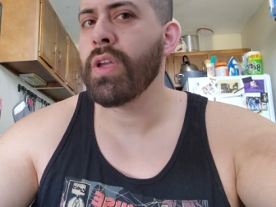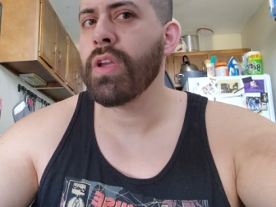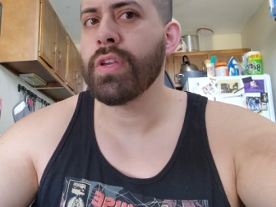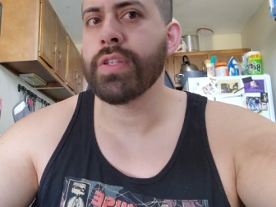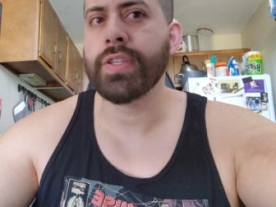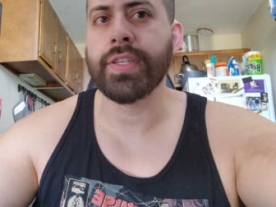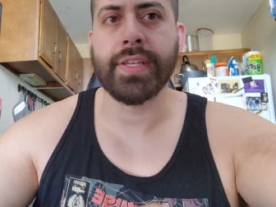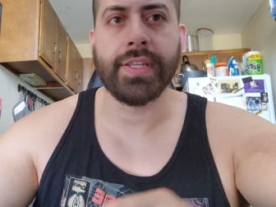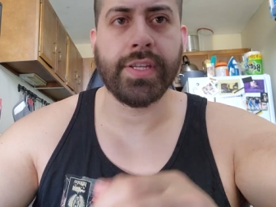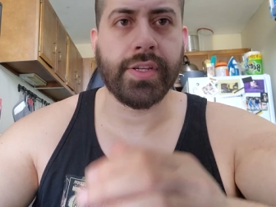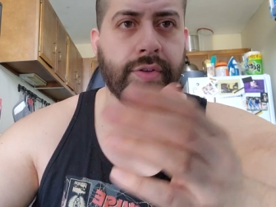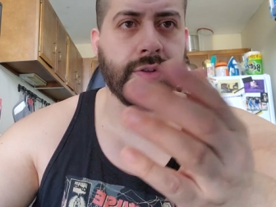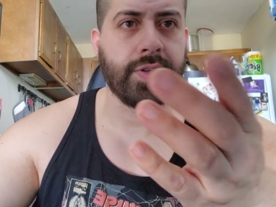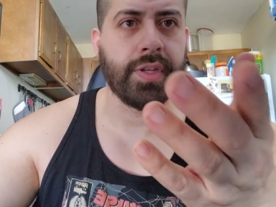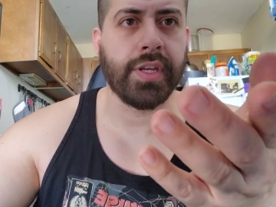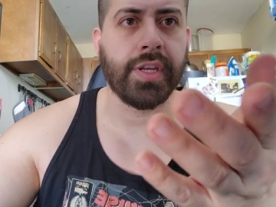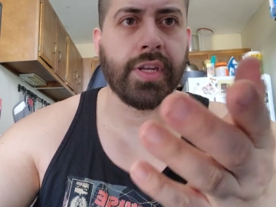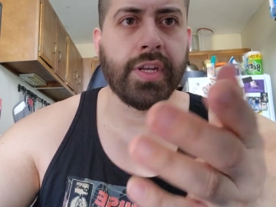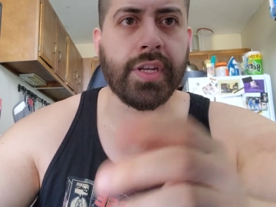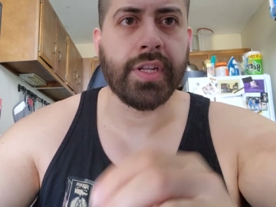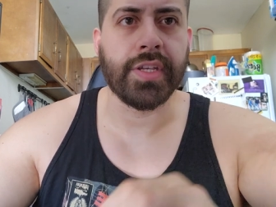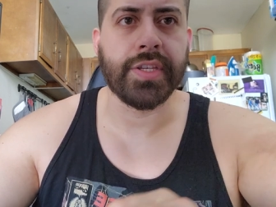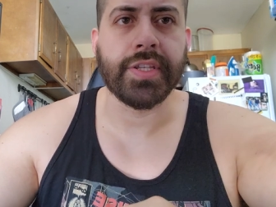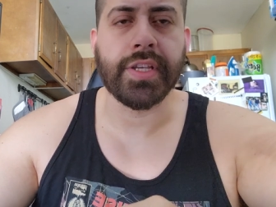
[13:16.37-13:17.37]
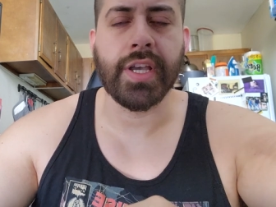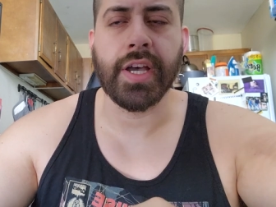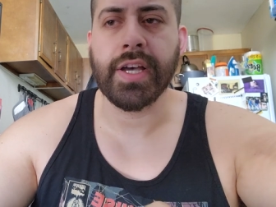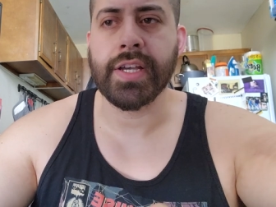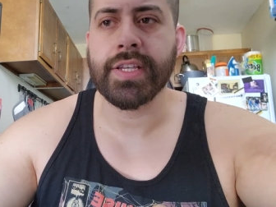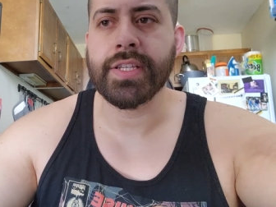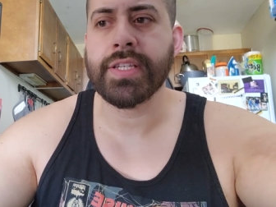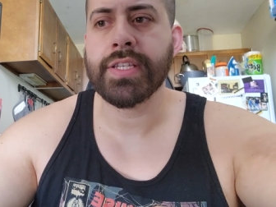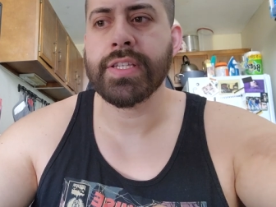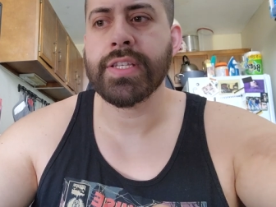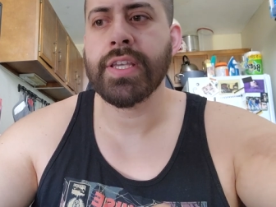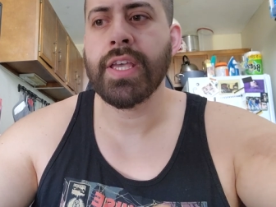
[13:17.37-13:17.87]
it's interesting to
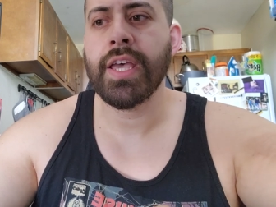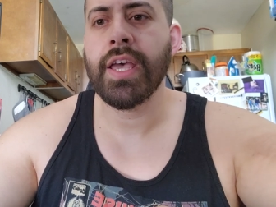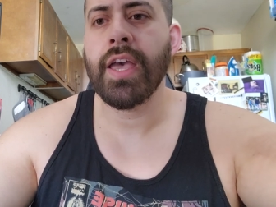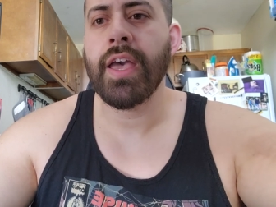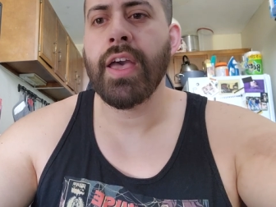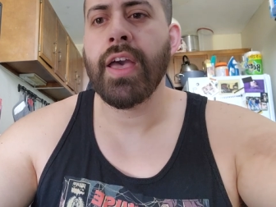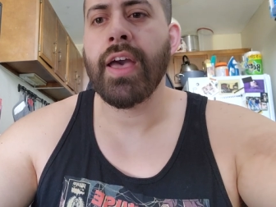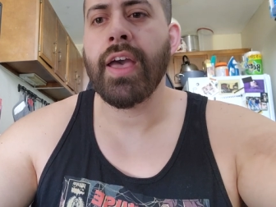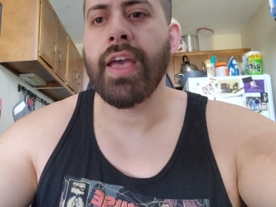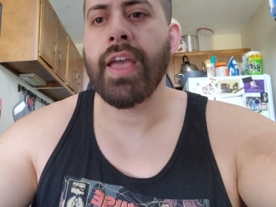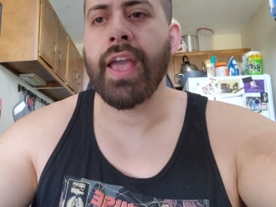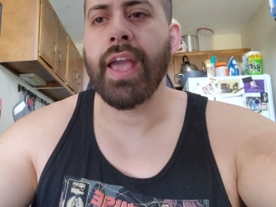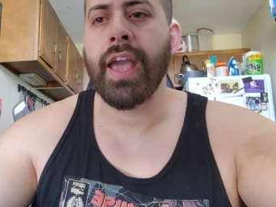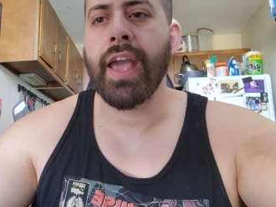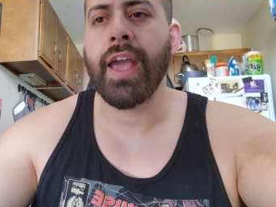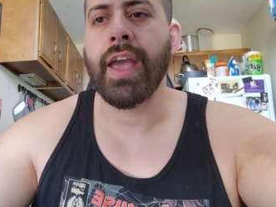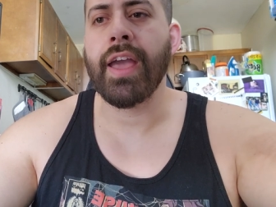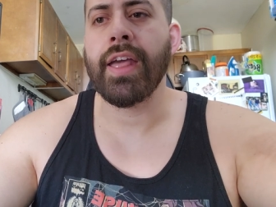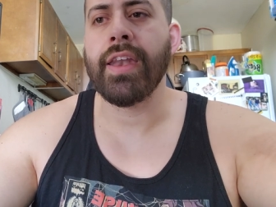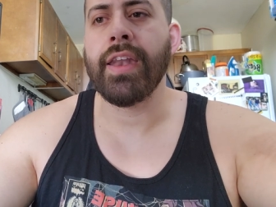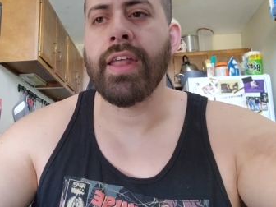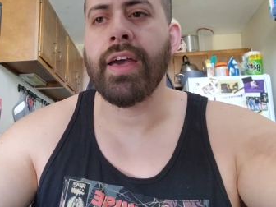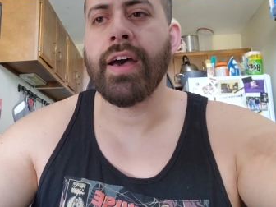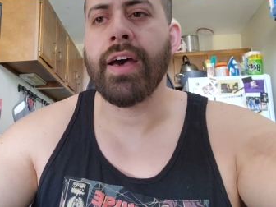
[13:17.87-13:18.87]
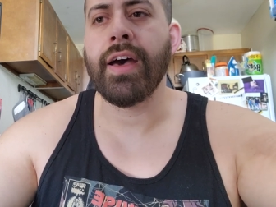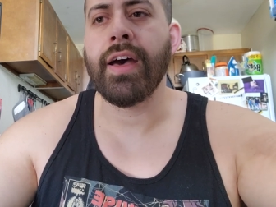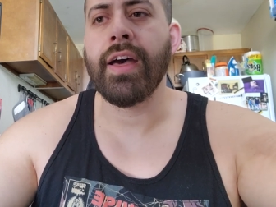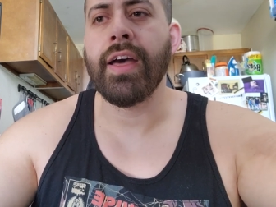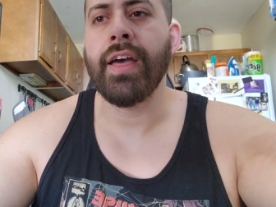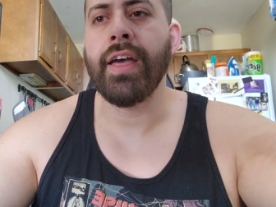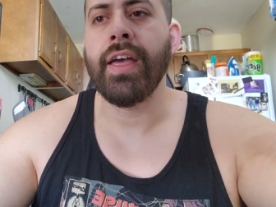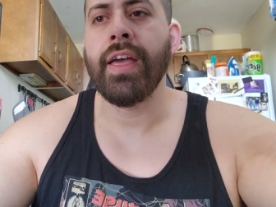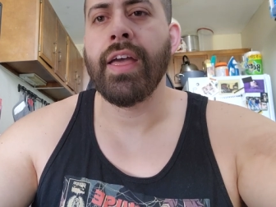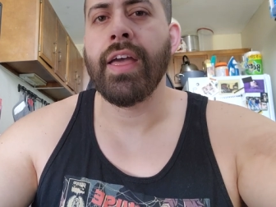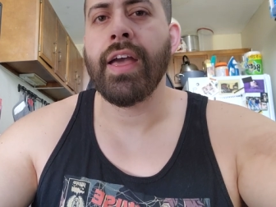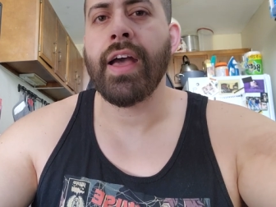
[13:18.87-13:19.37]
discuss. And uh,
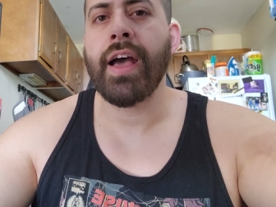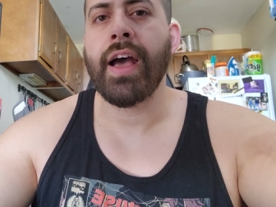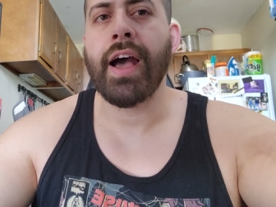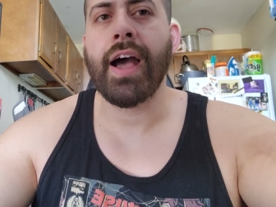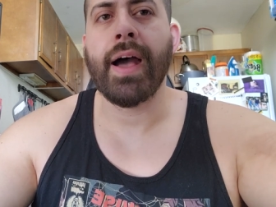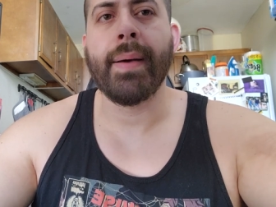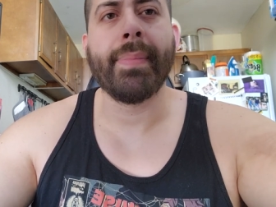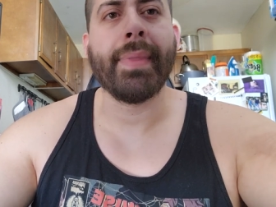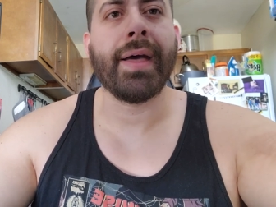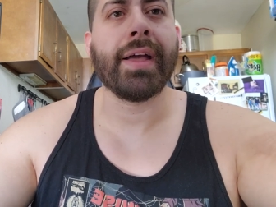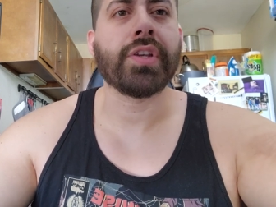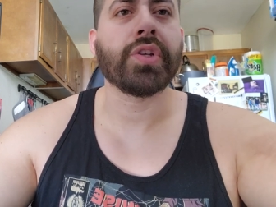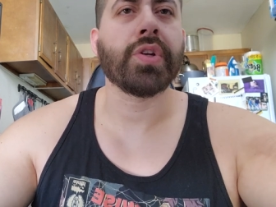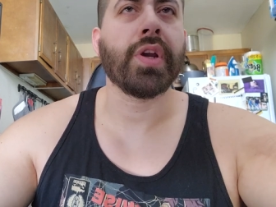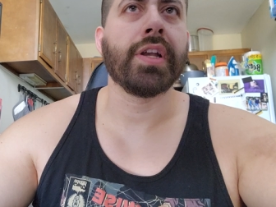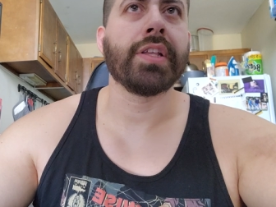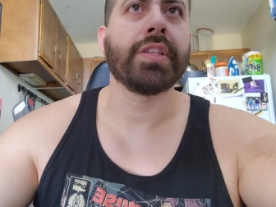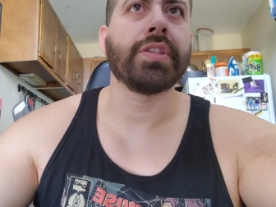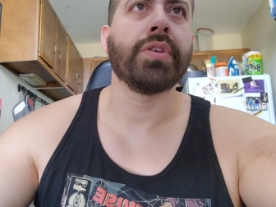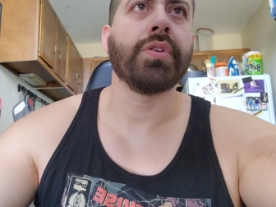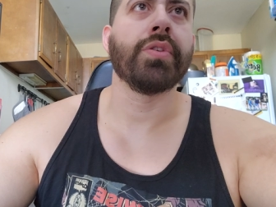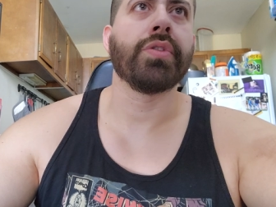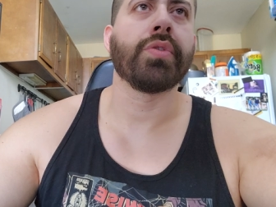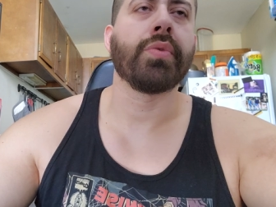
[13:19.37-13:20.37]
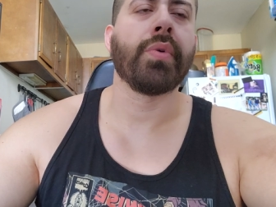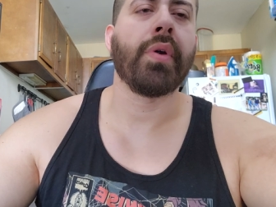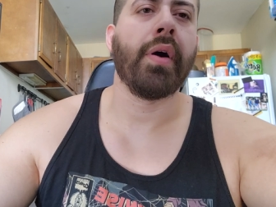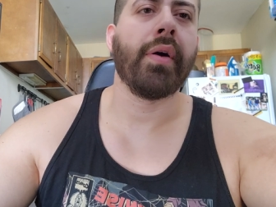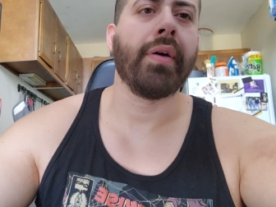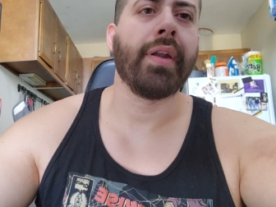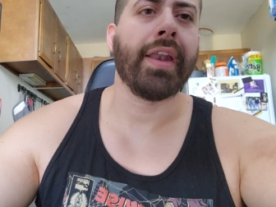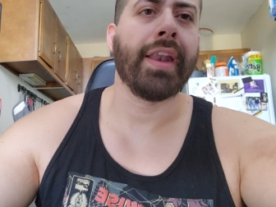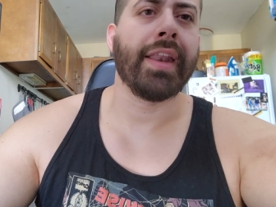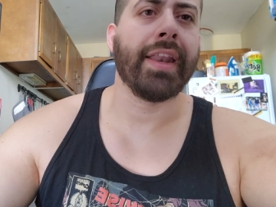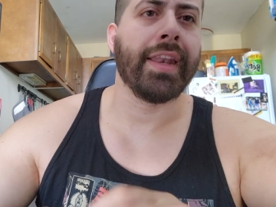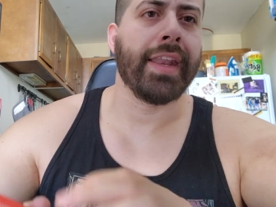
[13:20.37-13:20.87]
I'm not trying to throw
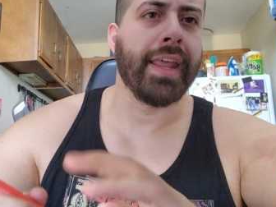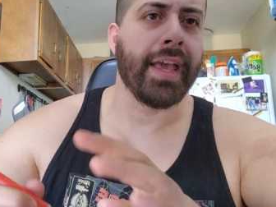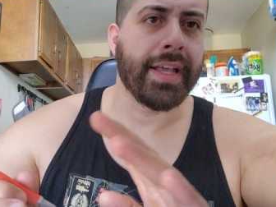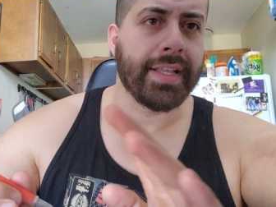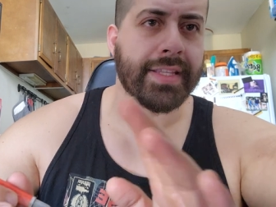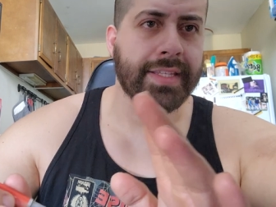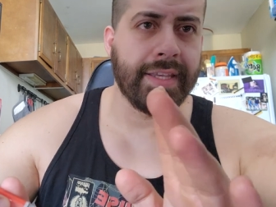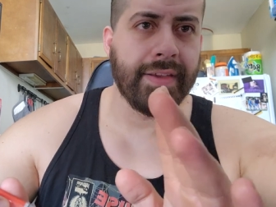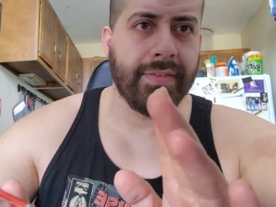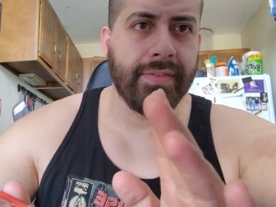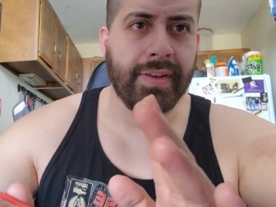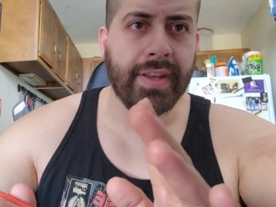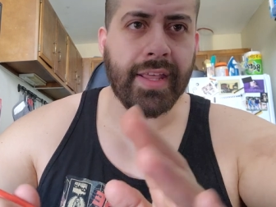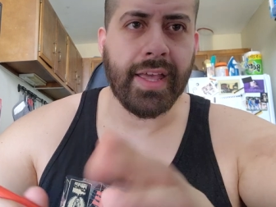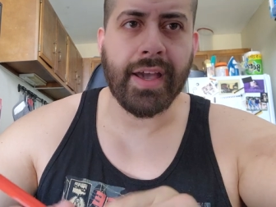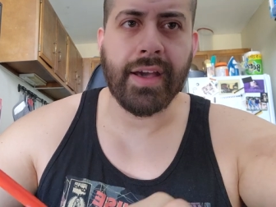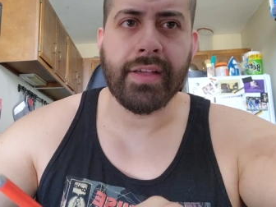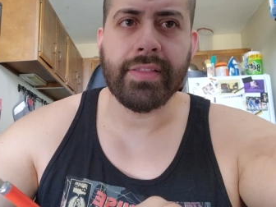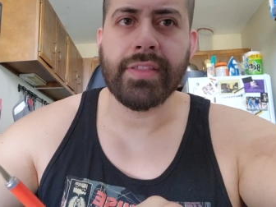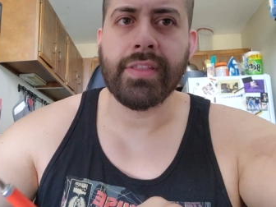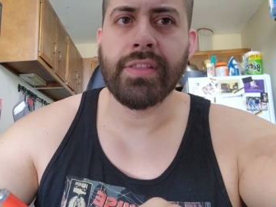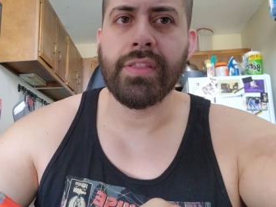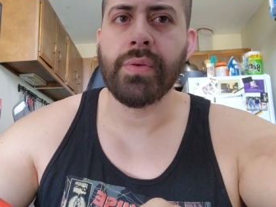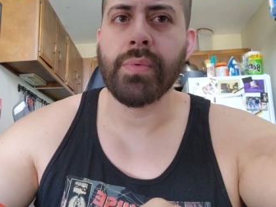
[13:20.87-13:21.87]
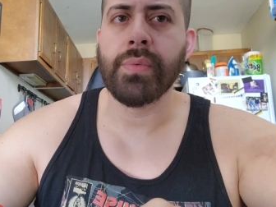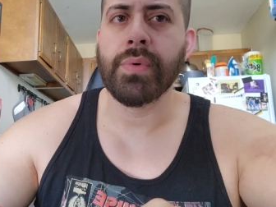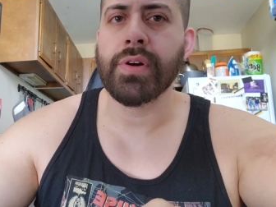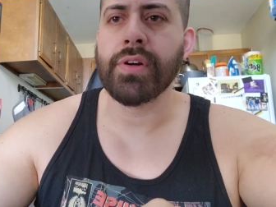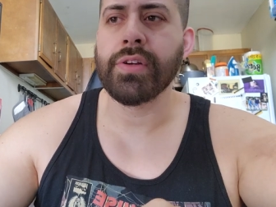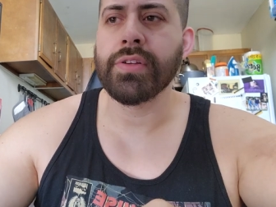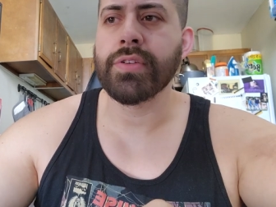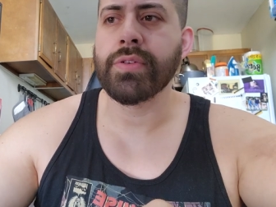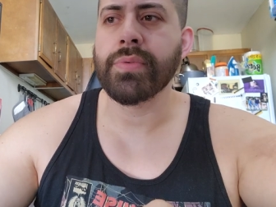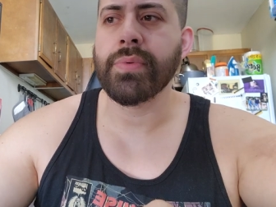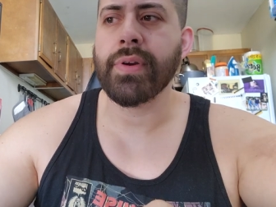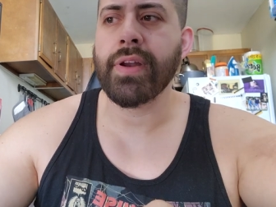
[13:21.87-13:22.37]
out any negativity out in the
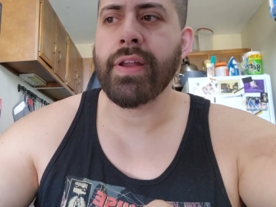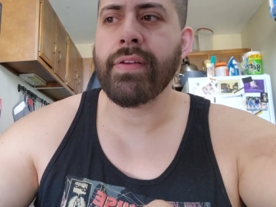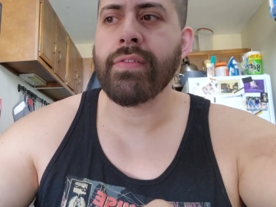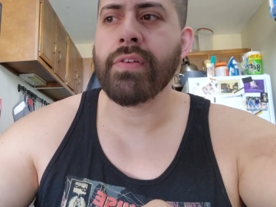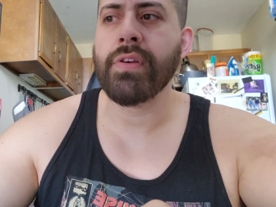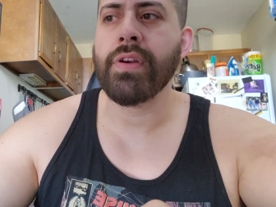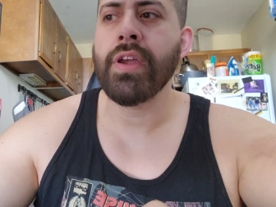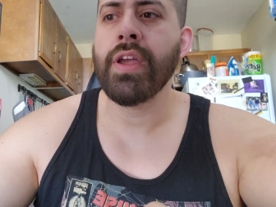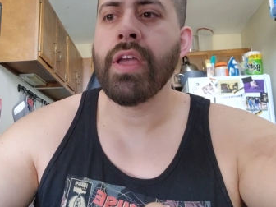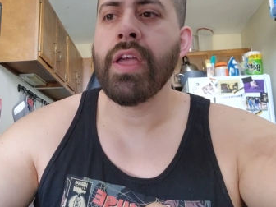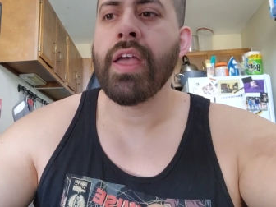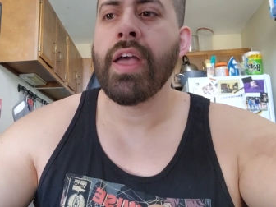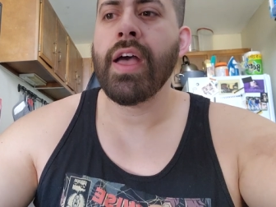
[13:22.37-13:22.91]
world or whatever.